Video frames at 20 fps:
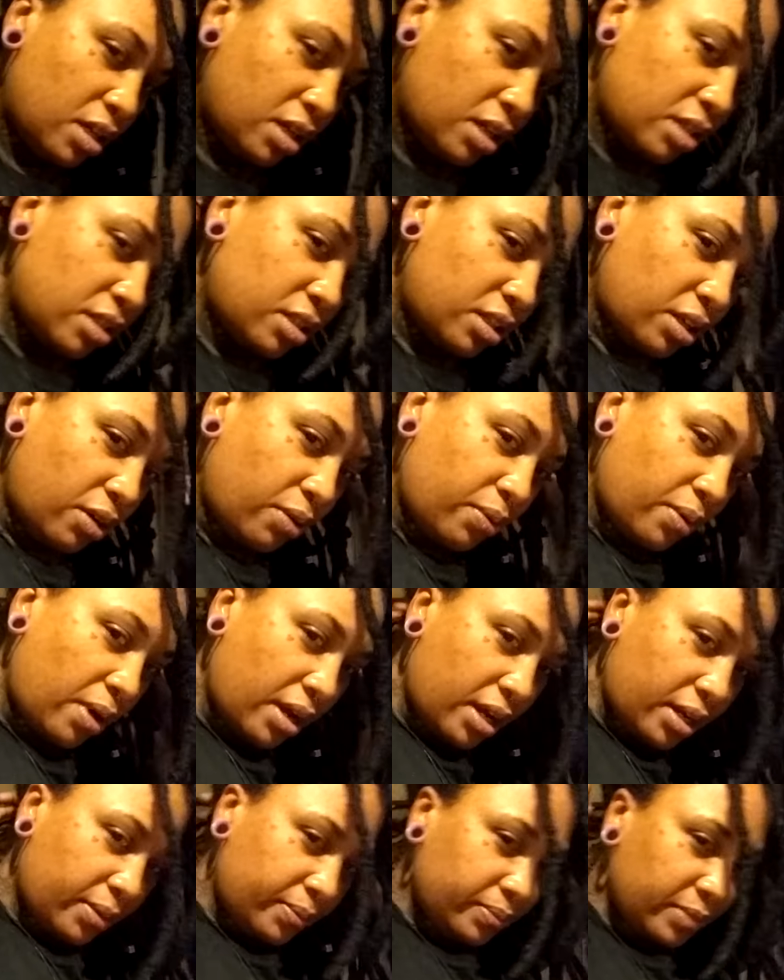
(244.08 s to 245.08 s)

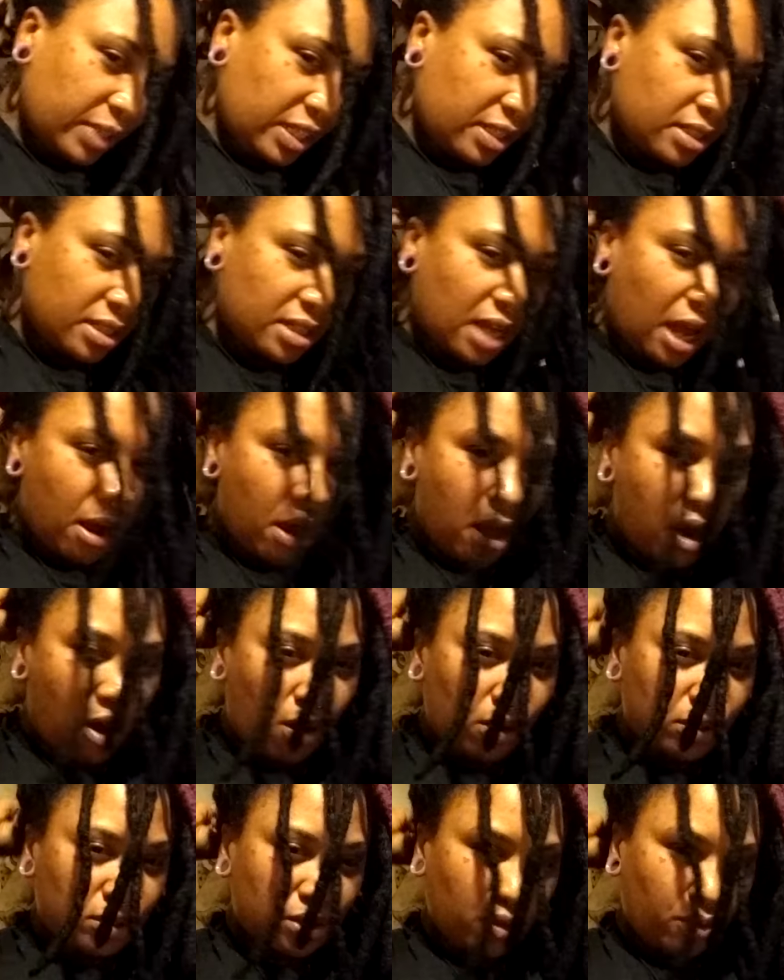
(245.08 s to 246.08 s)
So, this is how I
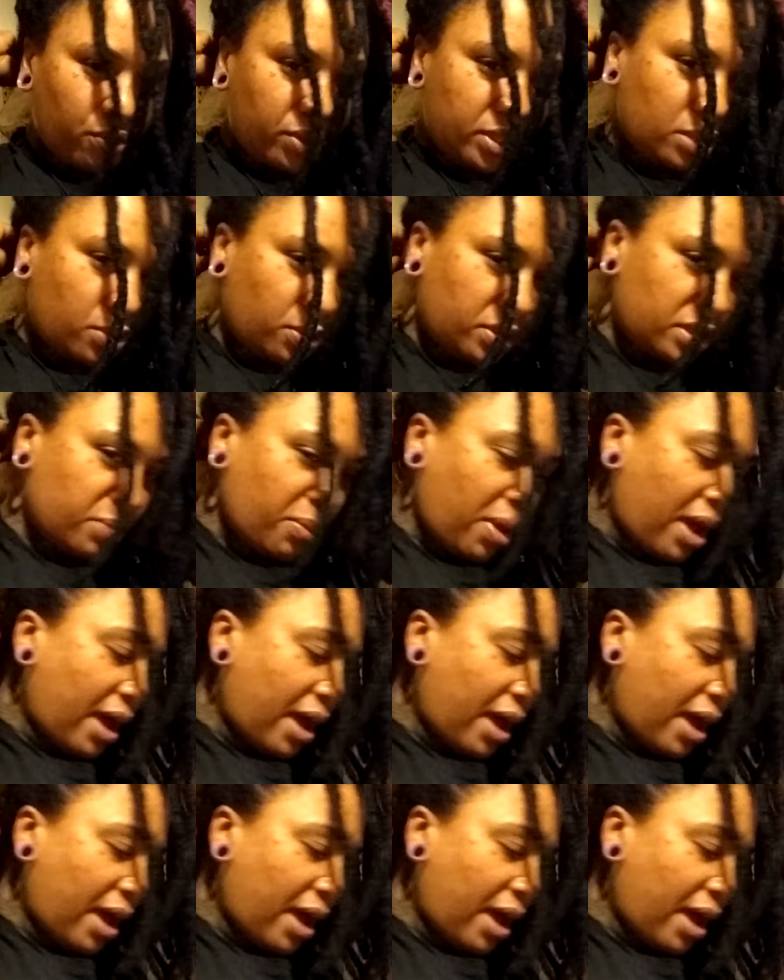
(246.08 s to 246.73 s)
also retwist my